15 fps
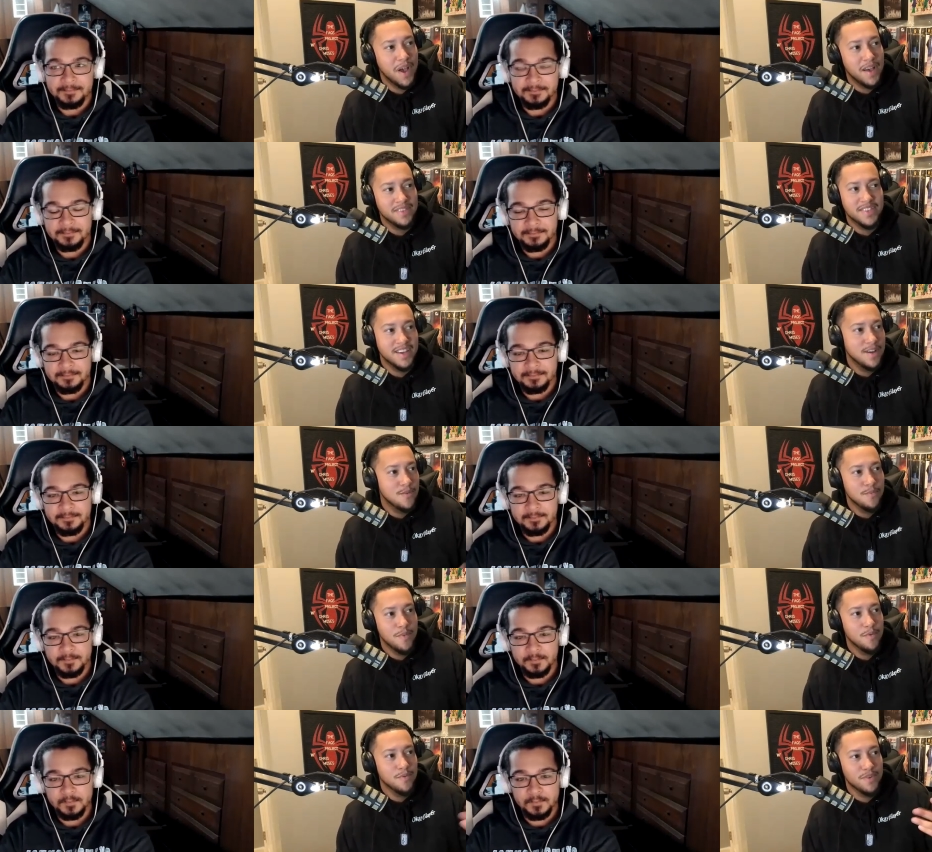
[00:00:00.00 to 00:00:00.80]
Speaker 1: I think I
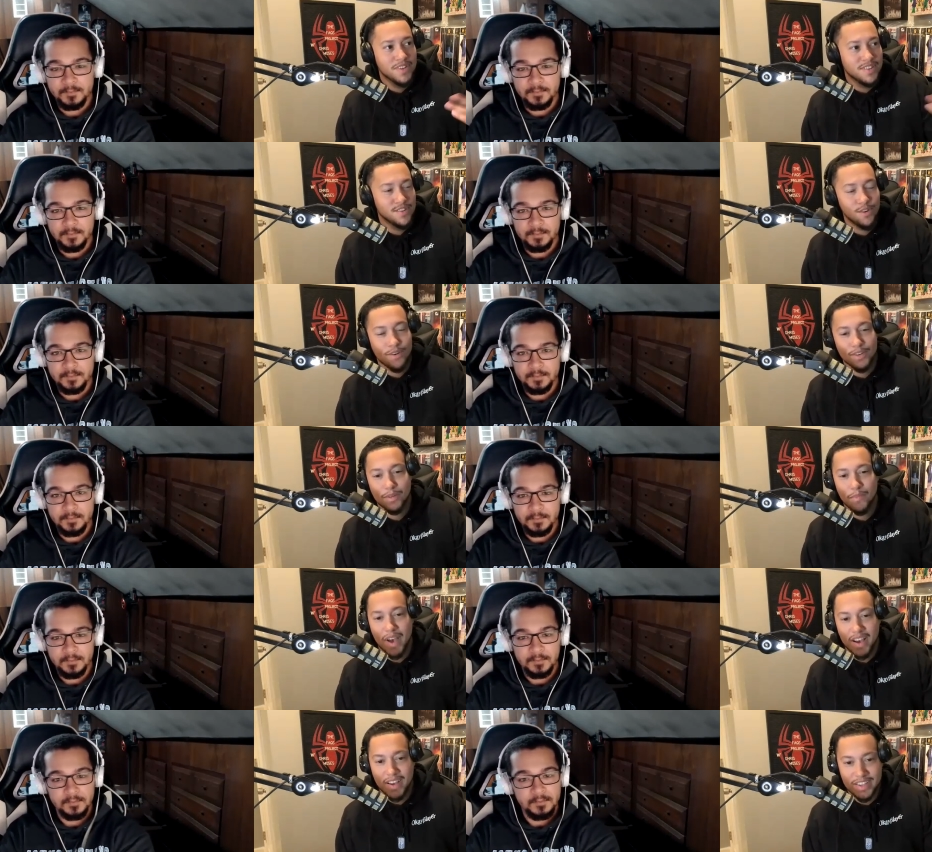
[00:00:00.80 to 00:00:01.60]
remember us
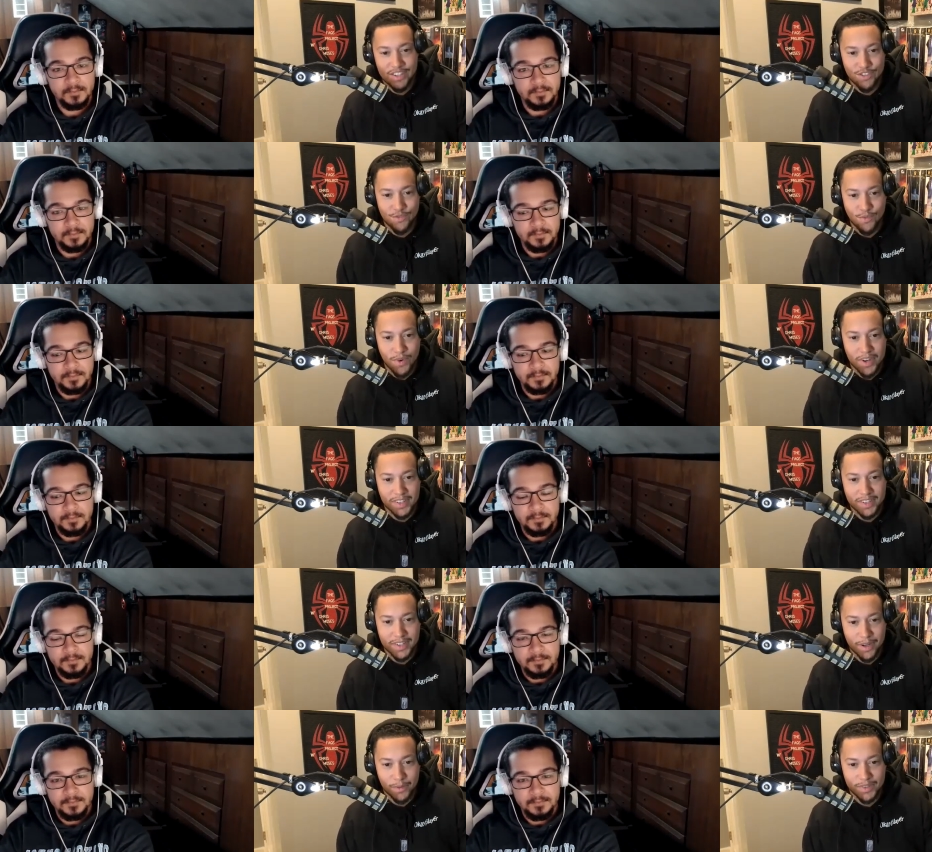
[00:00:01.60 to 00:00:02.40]
talking about issue
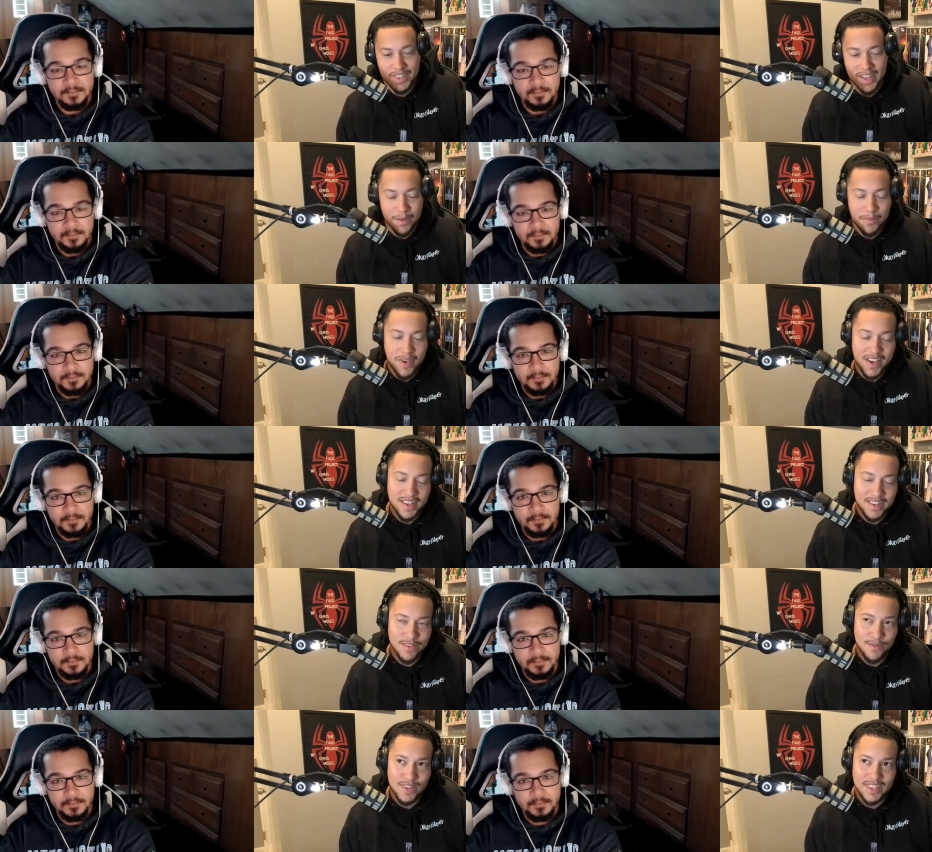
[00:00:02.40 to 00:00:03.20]
one, and I was like,
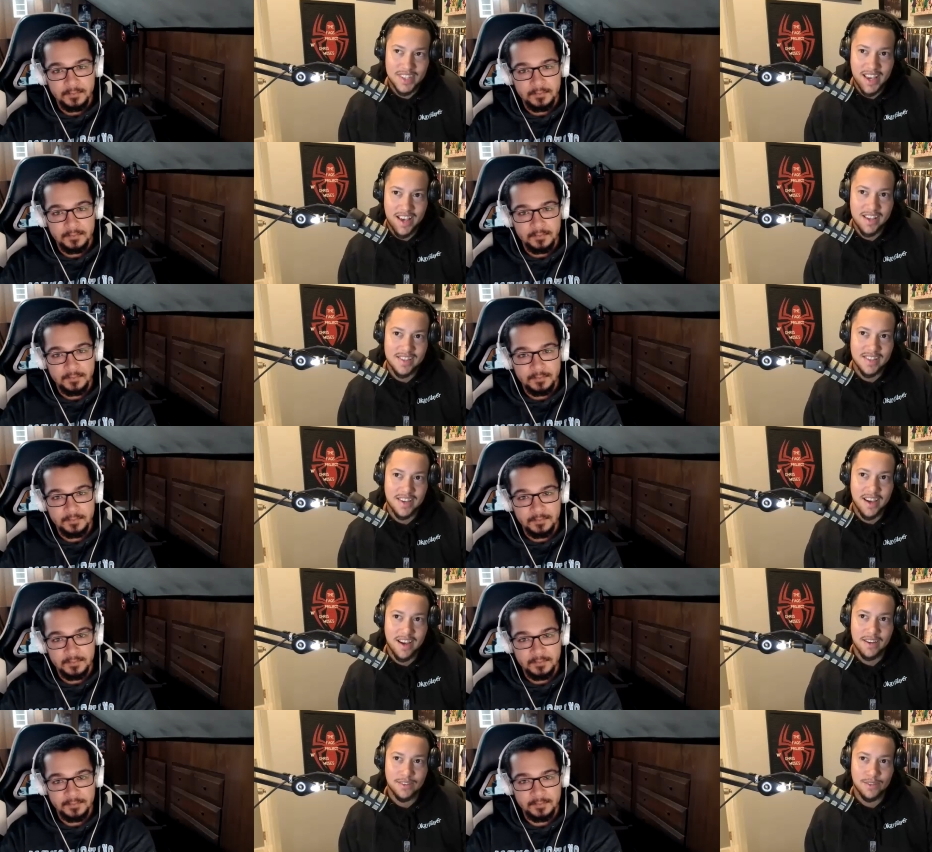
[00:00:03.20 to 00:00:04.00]
man, he really has a
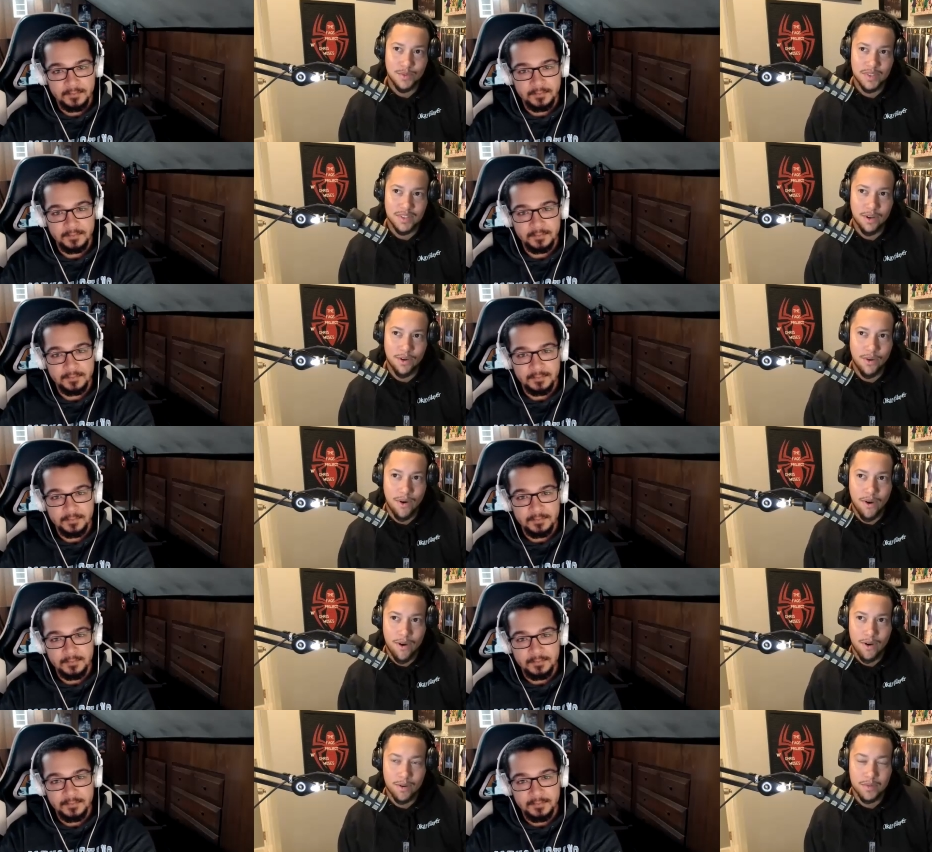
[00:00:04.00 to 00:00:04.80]
character with no
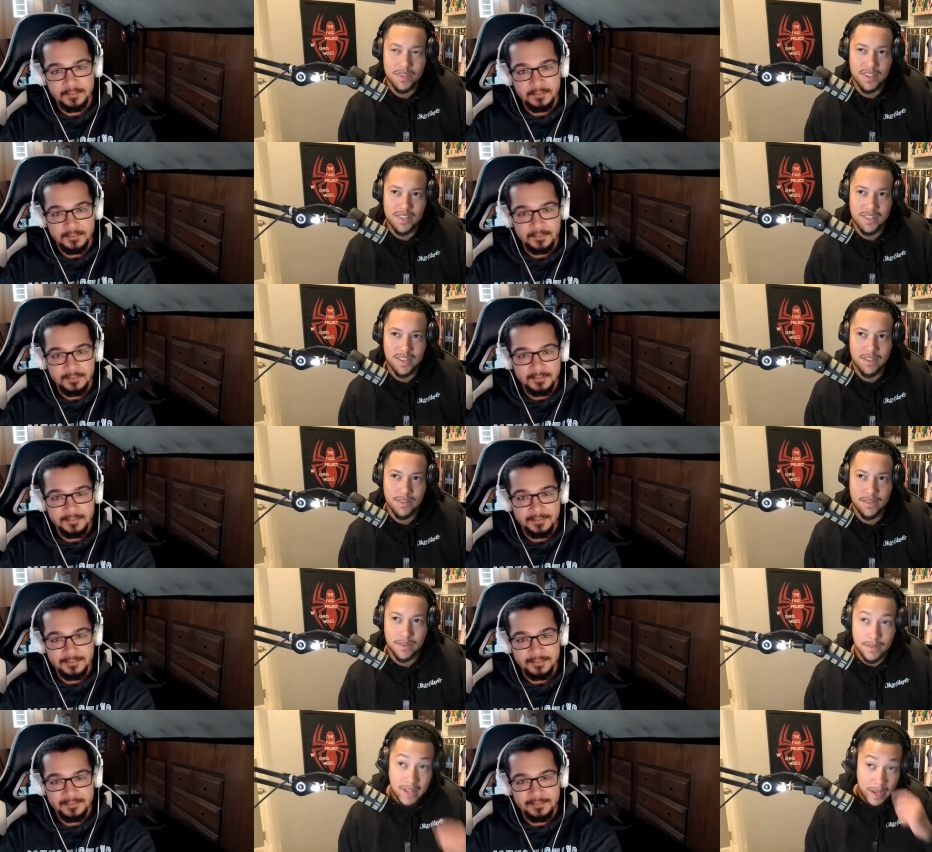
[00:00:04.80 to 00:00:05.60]
arms that's
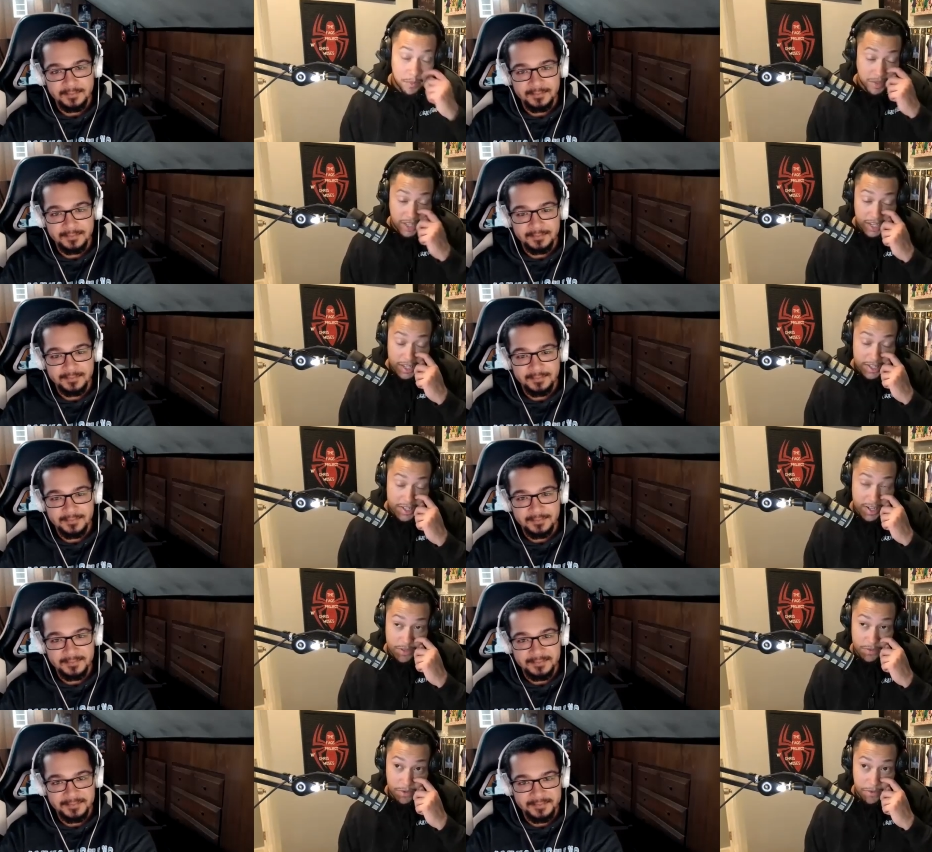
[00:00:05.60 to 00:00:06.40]
literally like playing
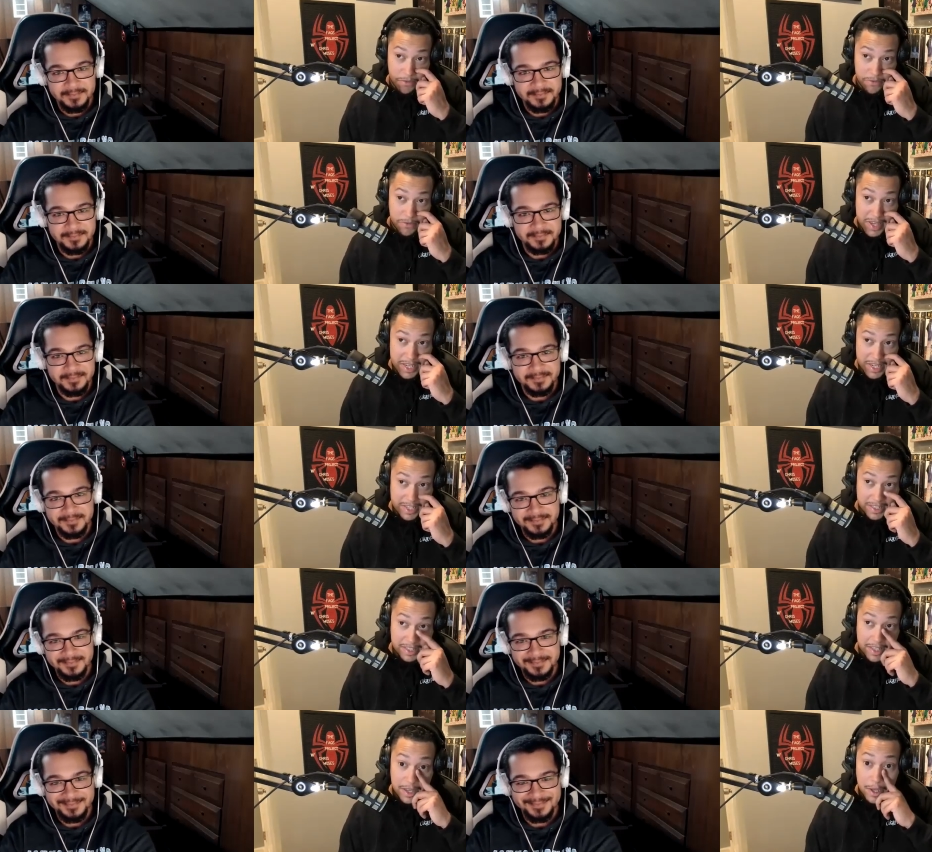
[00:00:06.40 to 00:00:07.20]
chess with her feet
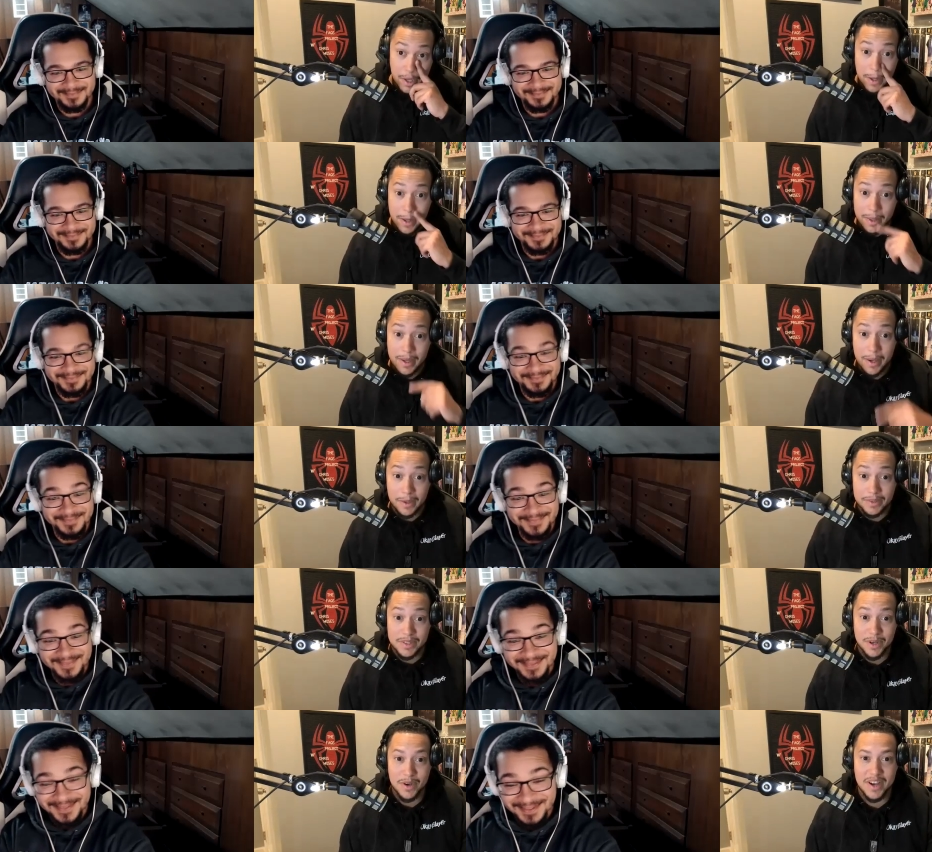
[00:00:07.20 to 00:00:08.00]
you
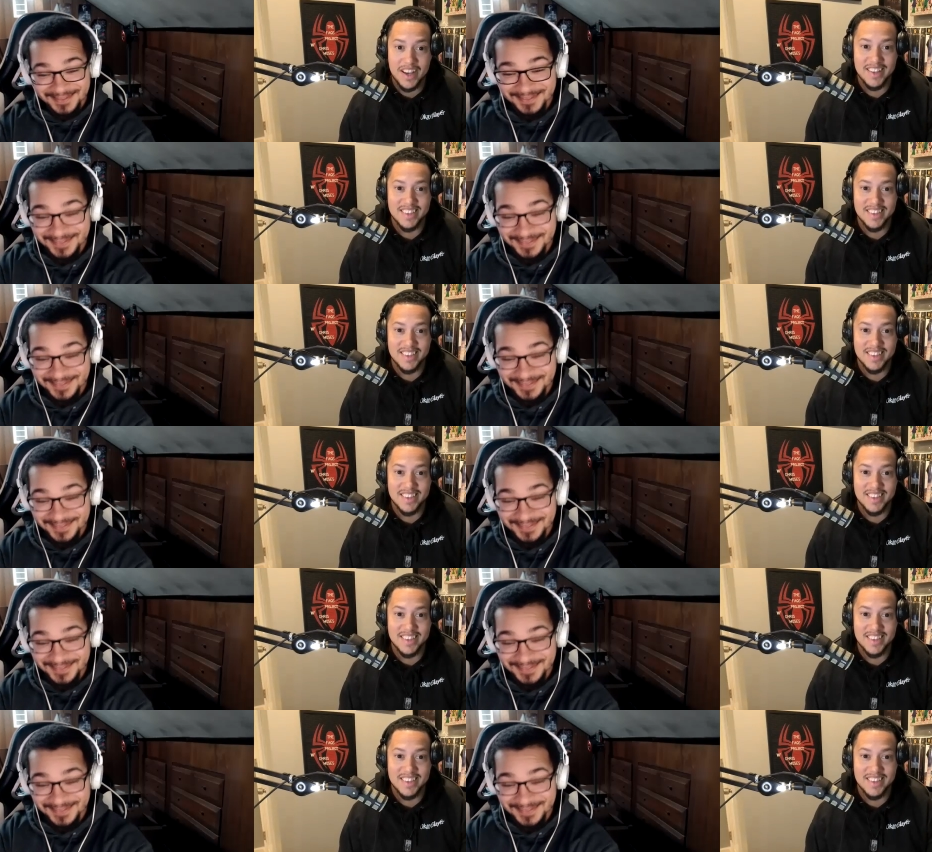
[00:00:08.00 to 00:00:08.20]
know so